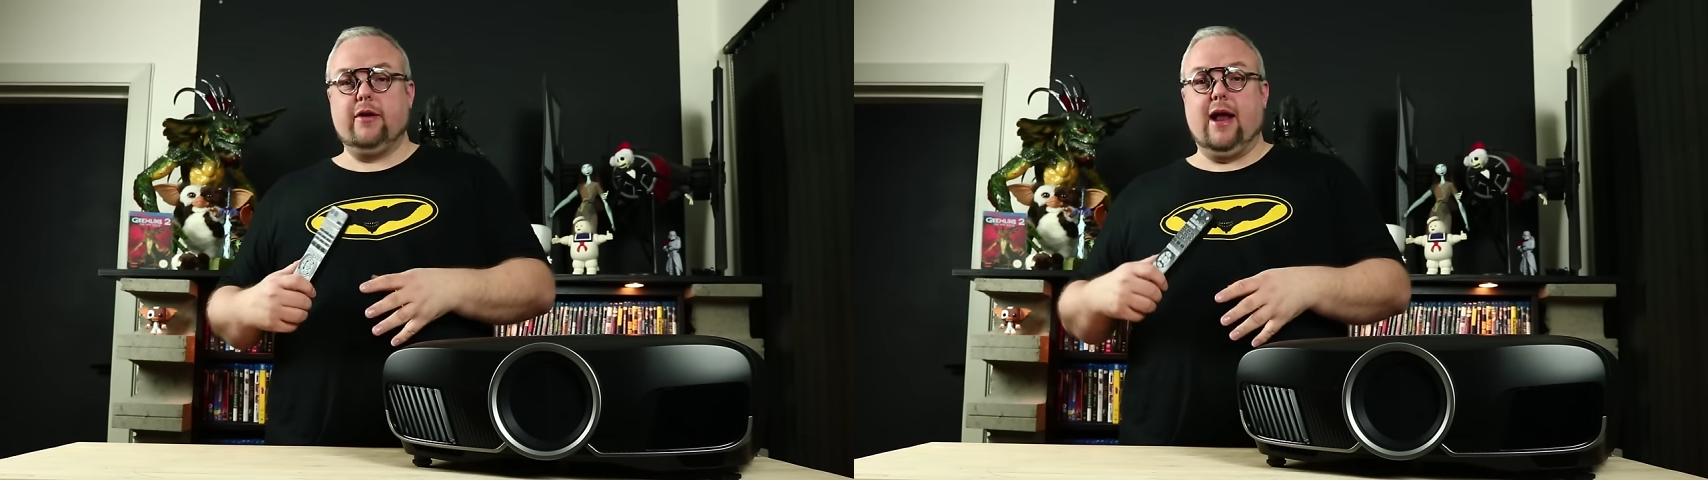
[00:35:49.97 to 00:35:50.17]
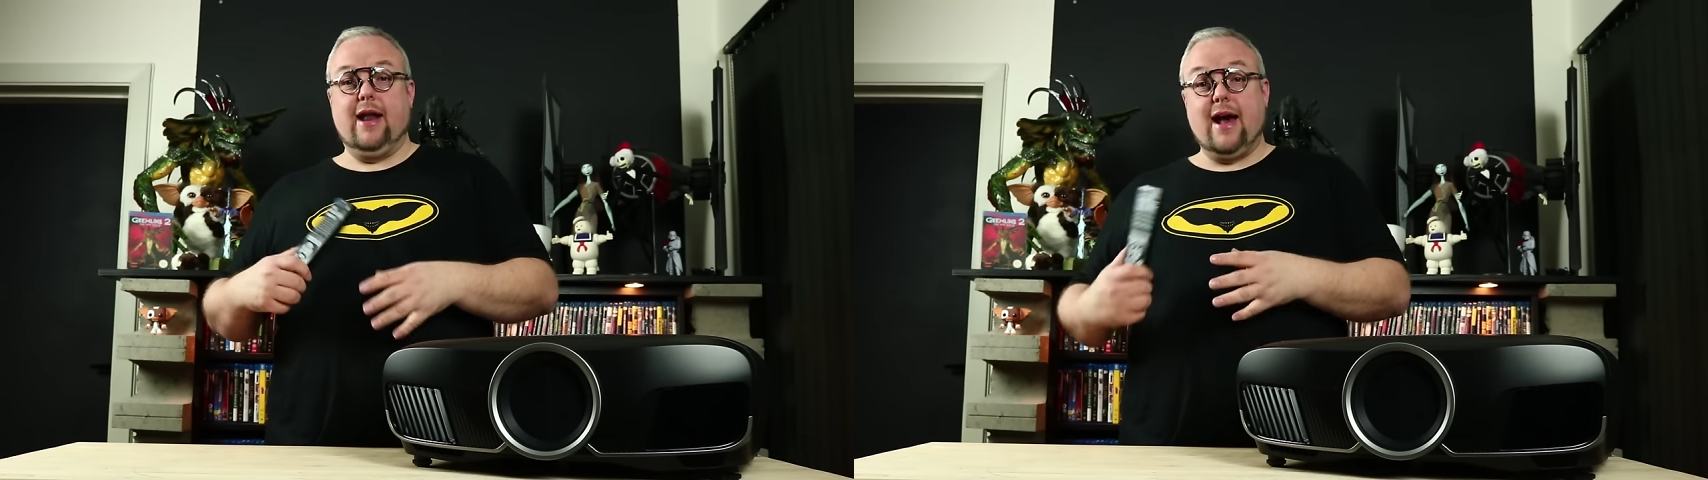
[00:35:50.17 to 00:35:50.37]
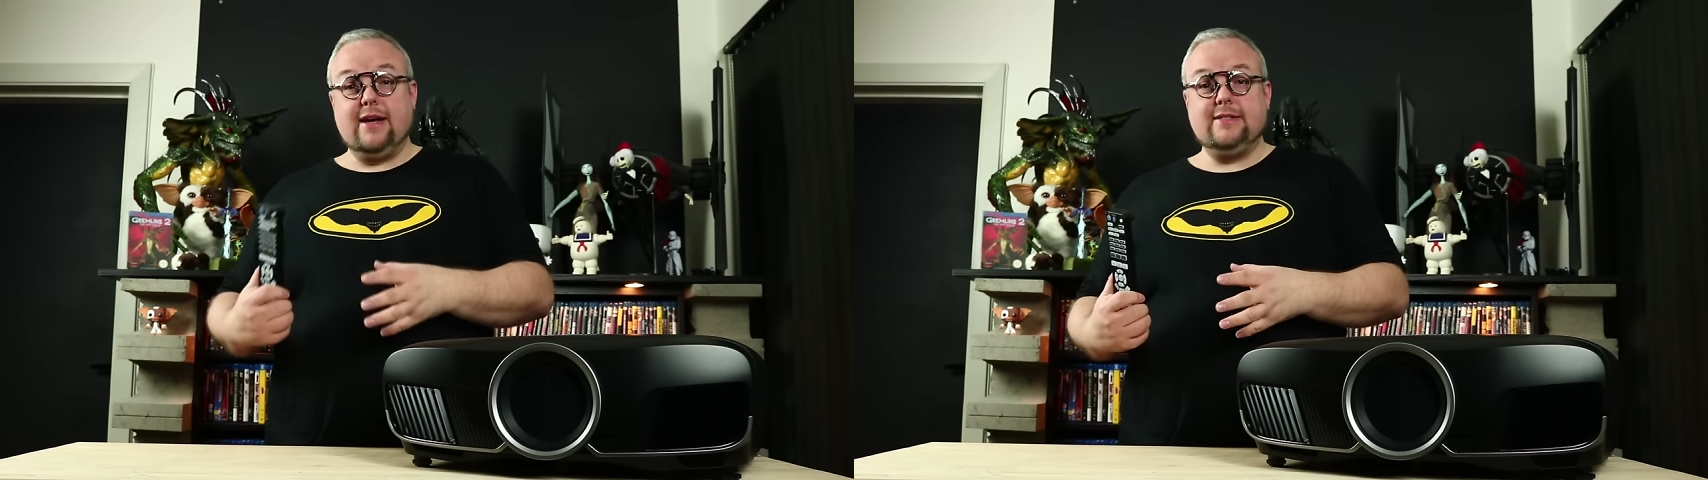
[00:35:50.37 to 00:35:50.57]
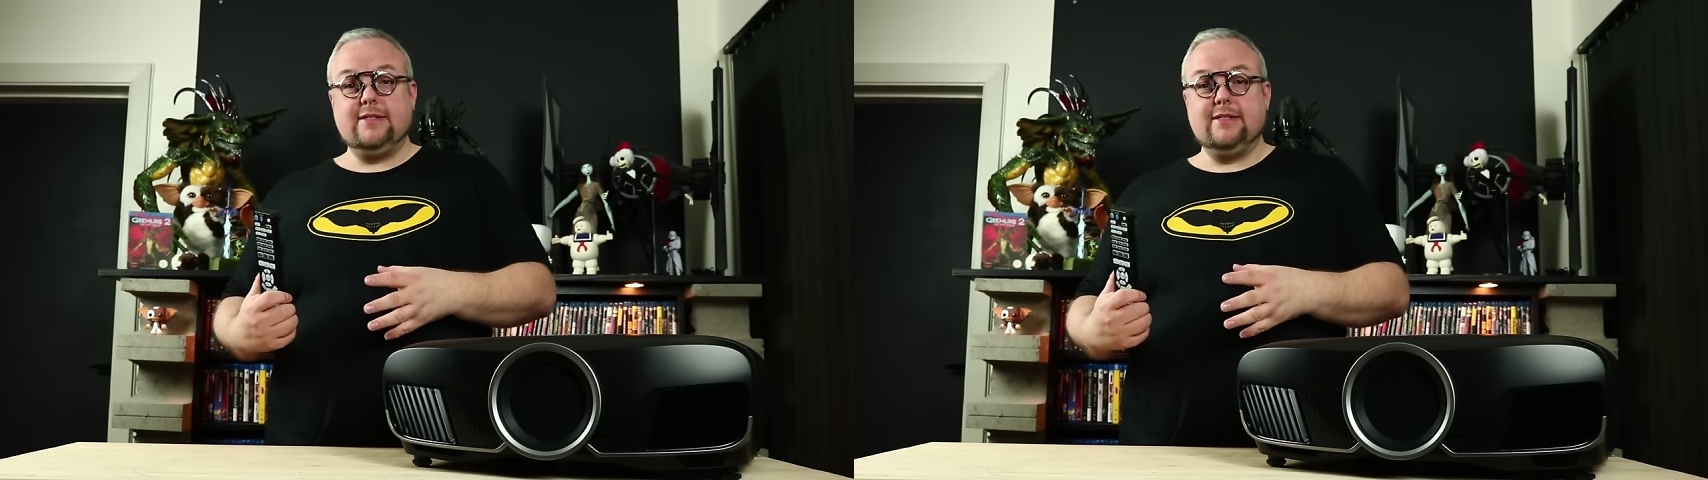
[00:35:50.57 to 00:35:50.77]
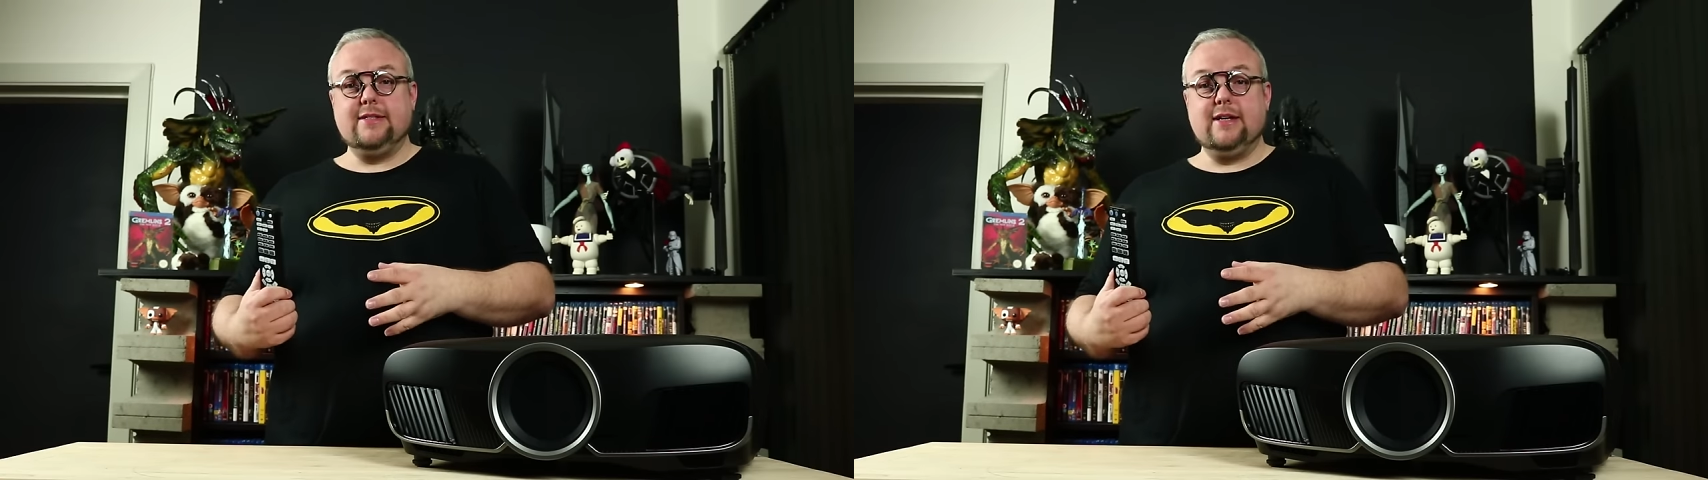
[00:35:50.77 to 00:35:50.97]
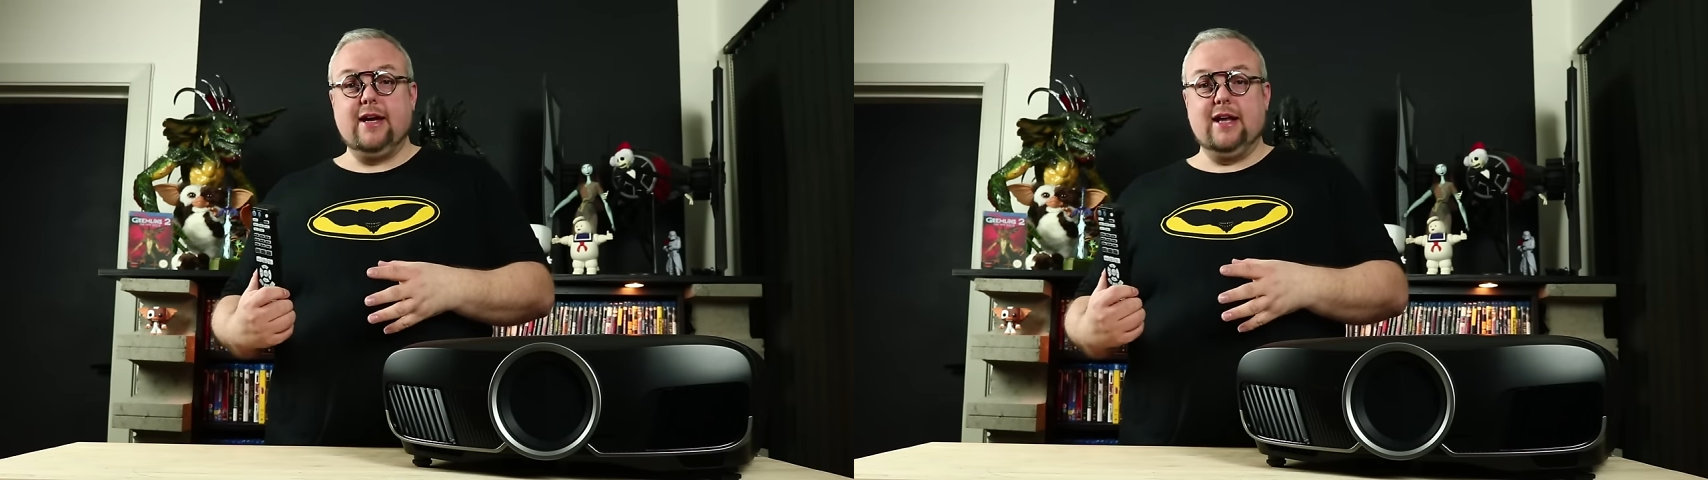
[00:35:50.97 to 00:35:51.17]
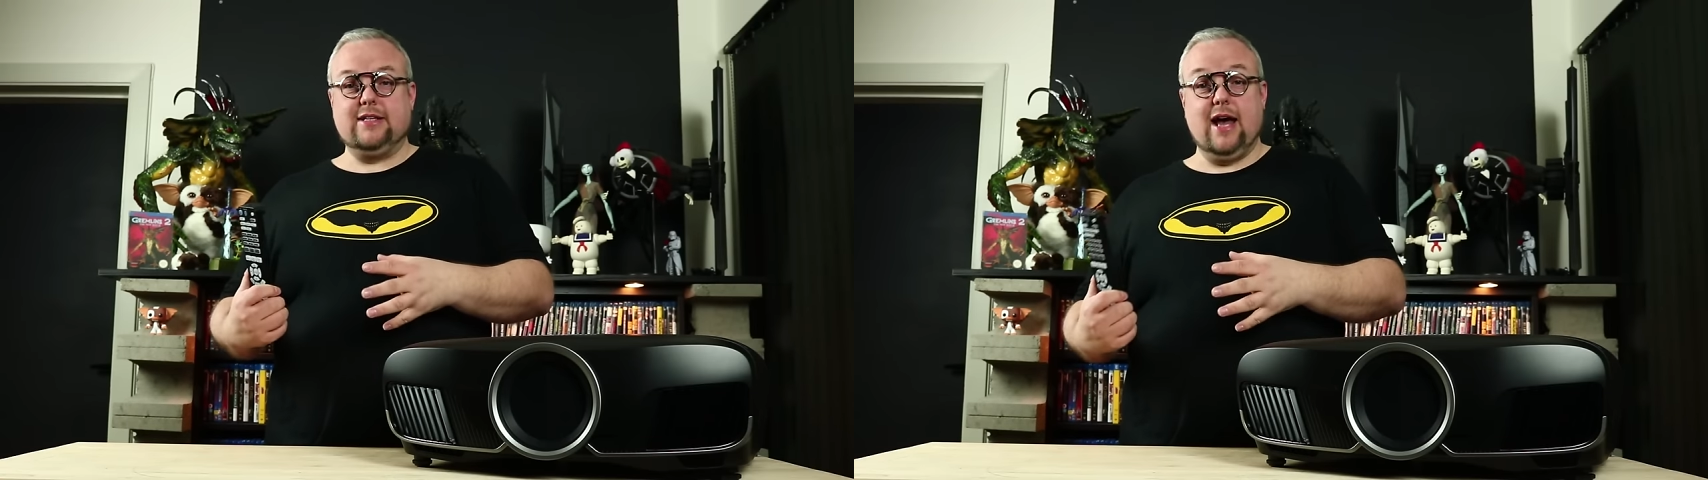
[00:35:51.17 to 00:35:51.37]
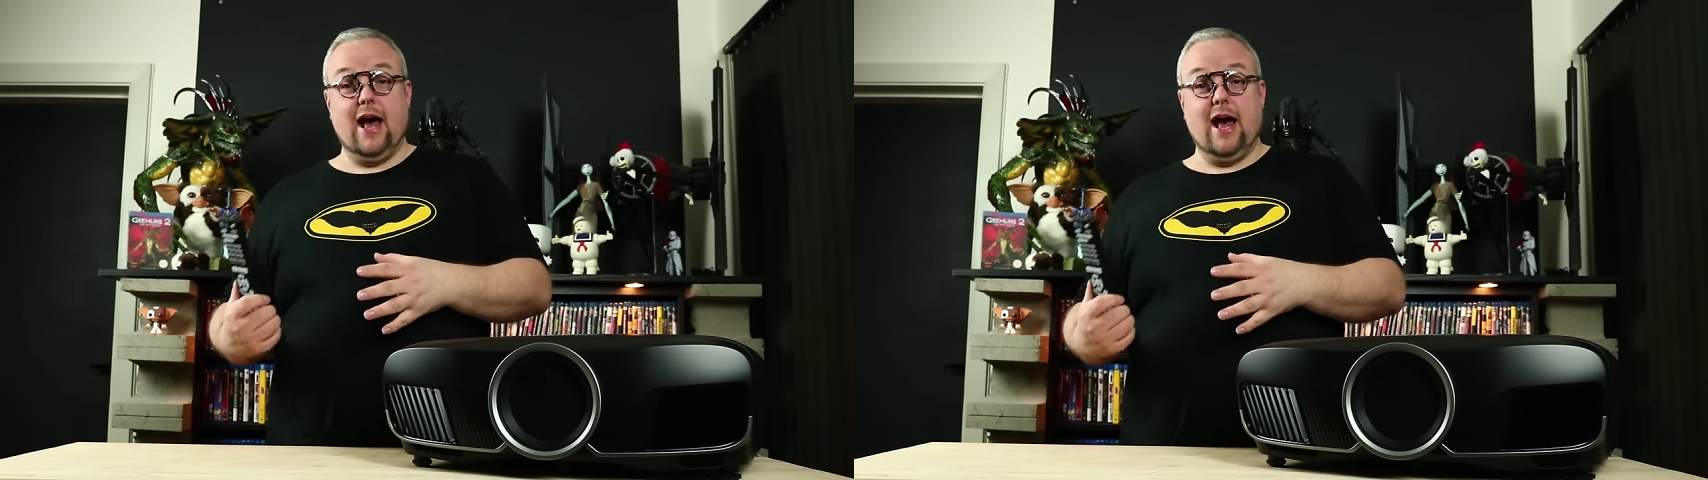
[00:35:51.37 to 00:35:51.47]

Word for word: and nice, it's